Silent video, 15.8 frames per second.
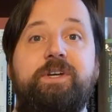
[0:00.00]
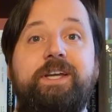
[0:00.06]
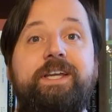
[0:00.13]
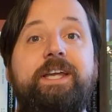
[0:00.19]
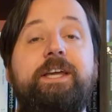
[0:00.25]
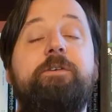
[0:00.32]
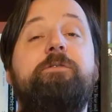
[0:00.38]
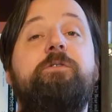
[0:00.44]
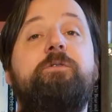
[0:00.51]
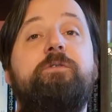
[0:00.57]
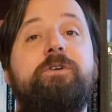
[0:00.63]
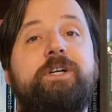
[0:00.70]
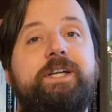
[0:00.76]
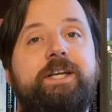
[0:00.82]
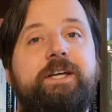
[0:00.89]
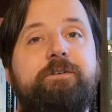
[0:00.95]
a gift
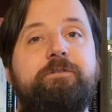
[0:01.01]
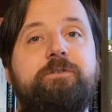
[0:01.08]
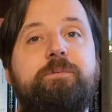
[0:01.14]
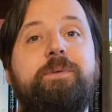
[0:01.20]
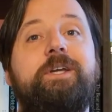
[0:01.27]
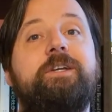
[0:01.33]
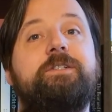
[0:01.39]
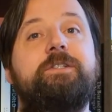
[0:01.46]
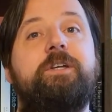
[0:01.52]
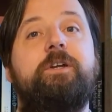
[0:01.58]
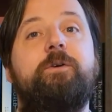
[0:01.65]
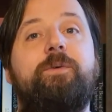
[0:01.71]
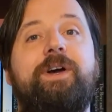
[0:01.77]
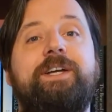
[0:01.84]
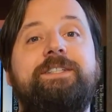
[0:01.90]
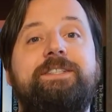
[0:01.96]
for a gift, because
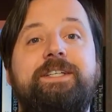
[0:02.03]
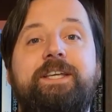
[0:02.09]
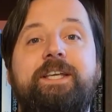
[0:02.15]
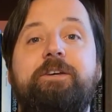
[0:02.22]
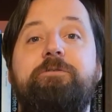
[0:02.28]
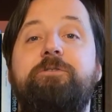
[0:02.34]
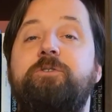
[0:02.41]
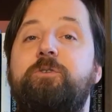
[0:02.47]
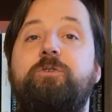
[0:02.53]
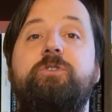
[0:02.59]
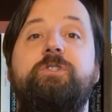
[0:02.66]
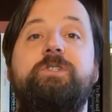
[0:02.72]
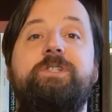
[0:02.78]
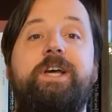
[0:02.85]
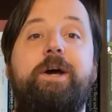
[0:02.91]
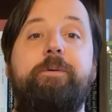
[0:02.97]
otherwise the gift turns
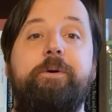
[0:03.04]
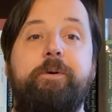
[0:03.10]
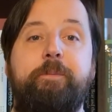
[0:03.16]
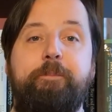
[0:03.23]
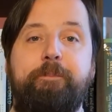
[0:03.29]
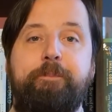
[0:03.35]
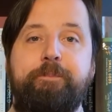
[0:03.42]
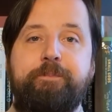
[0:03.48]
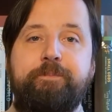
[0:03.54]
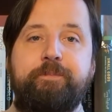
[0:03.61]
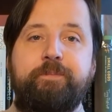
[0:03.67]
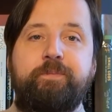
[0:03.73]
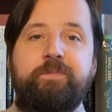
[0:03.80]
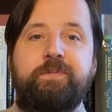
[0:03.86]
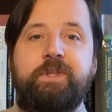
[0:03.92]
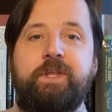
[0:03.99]
sour
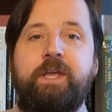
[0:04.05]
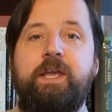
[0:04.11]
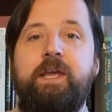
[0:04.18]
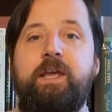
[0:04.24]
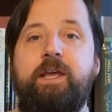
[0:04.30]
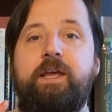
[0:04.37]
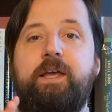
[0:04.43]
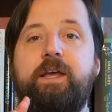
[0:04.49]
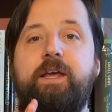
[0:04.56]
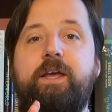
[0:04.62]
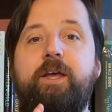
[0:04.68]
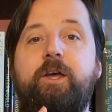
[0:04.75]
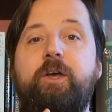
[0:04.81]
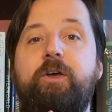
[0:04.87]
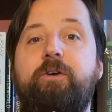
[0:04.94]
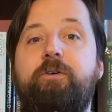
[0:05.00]

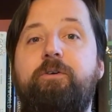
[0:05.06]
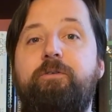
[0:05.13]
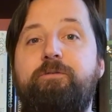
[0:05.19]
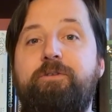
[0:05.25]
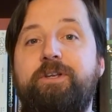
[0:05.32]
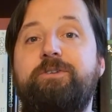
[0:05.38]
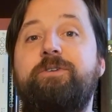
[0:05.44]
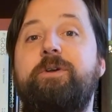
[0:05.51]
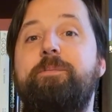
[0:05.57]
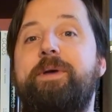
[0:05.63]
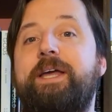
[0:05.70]
uh, victory in